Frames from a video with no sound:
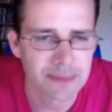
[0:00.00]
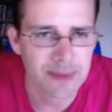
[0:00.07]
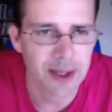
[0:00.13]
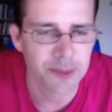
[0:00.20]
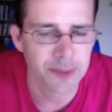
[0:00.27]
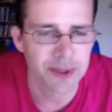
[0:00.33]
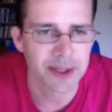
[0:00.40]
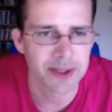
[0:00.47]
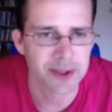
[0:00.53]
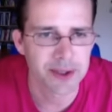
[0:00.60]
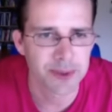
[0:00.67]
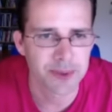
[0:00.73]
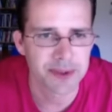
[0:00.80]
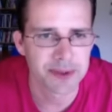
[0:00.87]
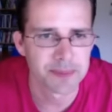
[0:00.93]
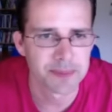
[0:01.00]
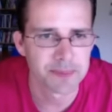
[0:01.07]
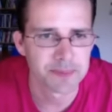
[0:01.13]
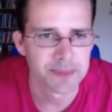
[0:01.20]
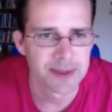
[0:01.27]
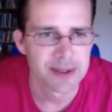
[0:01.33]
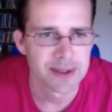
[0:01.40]
how we can do it.
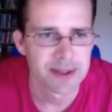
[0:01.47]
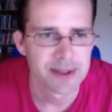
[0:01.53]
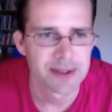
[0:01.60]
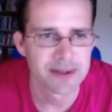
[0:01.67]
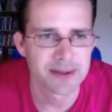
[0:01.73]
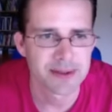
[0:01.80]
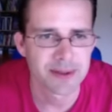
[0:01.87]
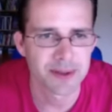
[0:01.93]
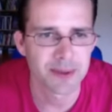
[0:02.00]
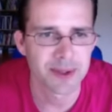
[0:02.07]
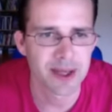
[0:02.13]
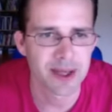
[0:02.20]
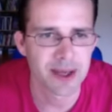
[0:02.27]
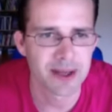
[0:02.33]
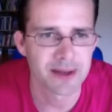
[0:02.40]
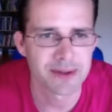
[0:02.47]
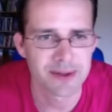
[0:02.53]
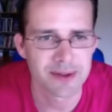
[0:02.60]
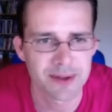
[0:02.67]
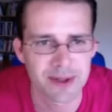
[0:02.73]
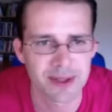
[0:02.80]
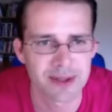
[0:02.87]
So again,
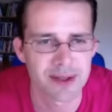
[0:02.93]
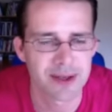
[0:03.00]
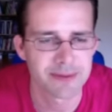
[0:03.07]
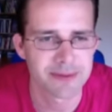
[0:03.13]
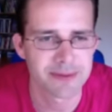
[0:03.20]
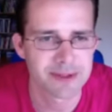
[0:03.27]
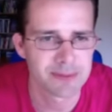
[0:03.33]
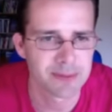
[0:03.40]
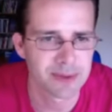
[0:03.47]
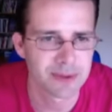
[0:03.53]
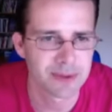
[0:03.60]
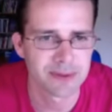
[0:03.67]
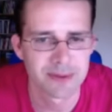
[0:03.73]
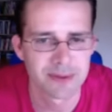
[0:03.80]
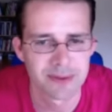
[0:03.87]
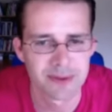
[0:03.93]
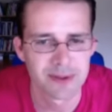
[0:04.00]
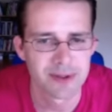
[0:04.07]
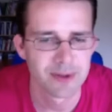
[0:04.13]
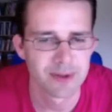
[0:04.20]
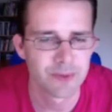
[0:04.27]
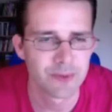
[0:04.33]
you can have a small
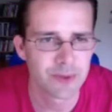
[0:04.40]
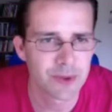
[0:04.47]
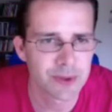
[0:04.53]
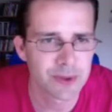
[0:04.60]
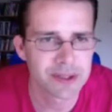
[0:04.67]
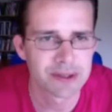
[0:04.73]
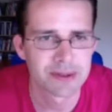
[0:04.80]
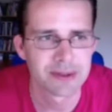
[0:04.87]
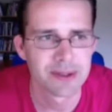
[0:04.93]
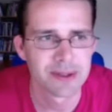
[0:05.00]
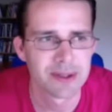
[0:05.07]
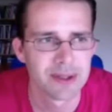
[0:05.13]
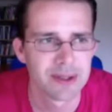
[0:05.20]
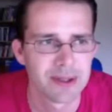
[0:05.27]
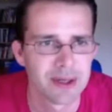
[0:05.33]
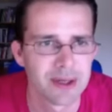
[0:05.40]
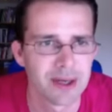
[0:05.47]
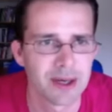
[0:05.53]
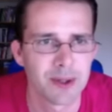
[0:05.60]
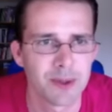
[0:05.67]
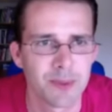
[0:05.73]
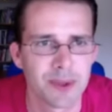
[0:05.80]
thought
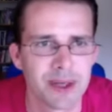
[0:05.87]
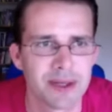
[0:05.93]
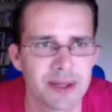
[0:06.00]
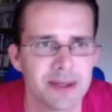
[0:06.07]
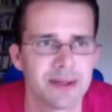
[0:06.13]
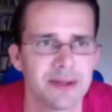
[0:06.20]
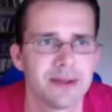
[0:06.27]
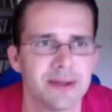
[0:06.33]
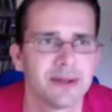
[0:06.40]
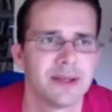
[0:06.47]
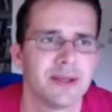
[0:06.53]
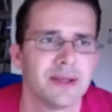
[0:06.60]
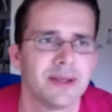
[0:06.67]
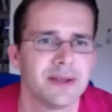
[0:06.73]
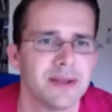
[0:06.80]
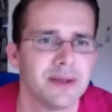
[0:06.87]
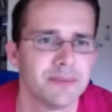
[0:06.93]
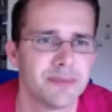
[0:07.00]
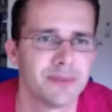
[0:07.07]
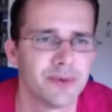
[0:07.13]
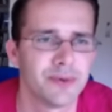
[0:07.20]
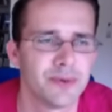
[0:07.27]
how white can
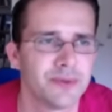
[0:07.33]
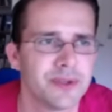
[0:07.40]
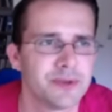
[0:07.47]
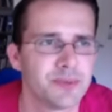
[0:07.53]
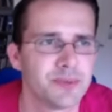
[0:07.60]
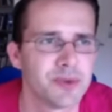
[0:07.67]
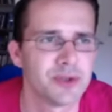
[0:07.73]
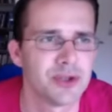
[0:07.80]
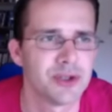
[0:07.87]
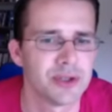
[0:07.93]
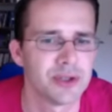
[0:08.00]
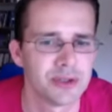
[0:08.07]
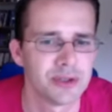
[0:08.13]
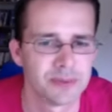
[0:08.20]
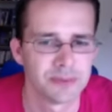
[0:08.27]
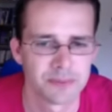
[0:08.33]
improve this position.